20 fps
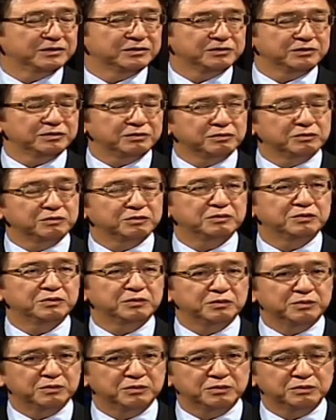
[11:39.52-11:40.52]
So,
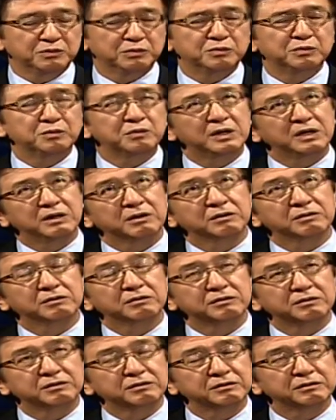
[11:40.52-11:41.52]
oh,
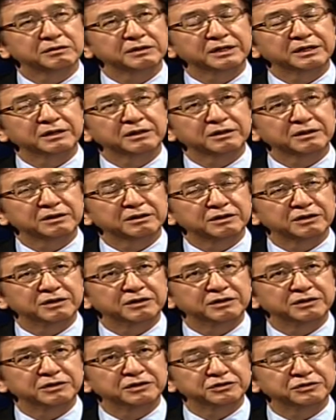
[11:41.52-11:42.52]
well, oh, in,
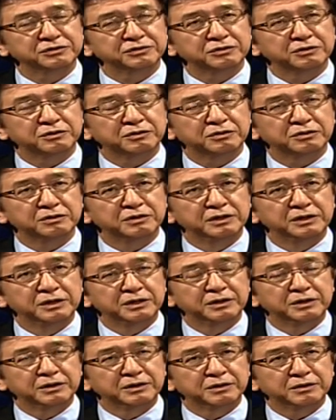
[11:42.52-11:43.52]
in judo,
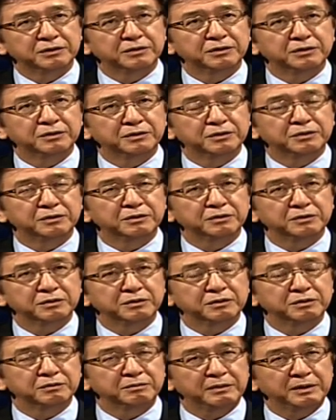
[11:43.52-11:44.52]
oh,
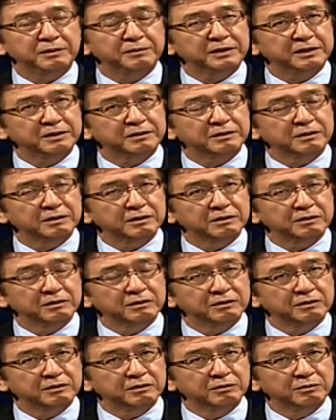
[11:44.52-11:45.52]
maybe
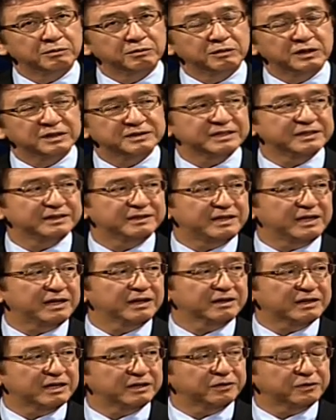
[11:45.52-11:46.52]
more than
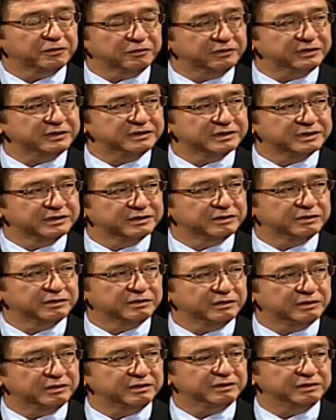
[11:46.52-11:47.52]
10 categories.
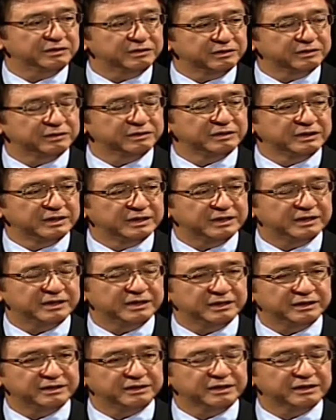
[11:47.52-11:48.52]
Uh,
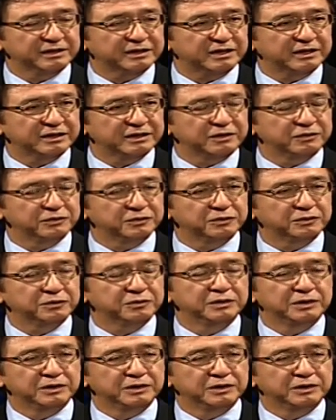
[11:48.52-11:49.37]
and in karate do,